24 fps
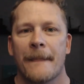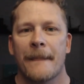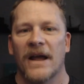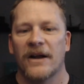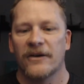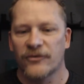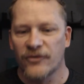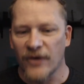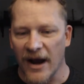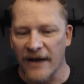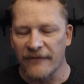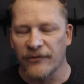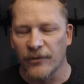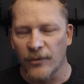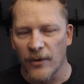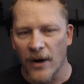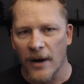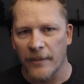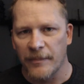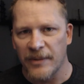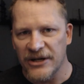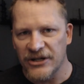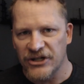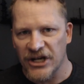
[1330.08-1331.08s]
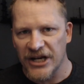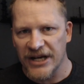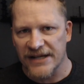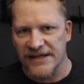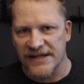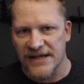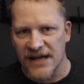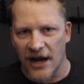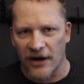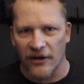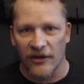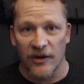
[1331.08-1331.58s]
Drive Through RPG is
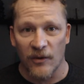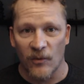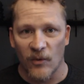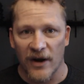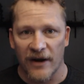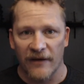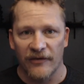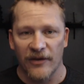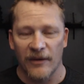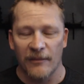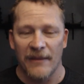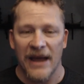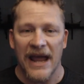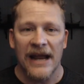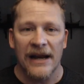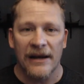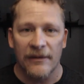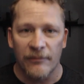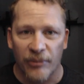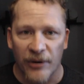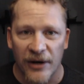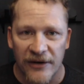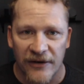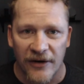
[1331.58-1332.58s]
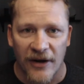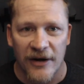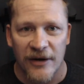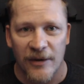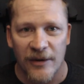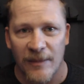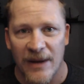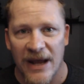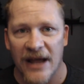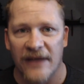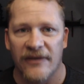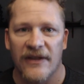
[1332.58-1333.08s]
not only one of the main print on
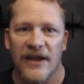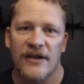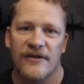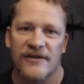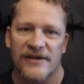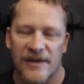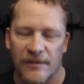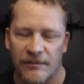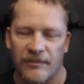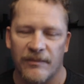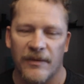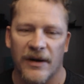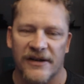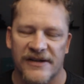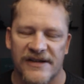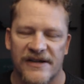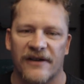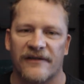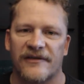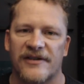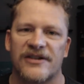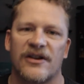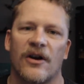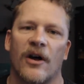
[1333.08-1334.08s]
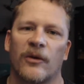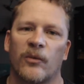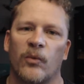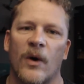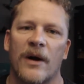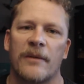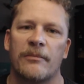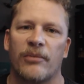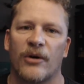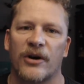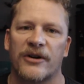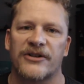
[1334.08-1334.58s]
demand, they use a, a service called
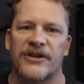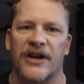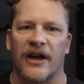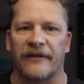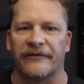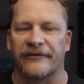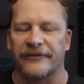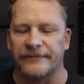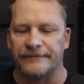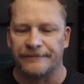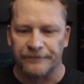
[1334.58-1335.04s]
One Bookshelf.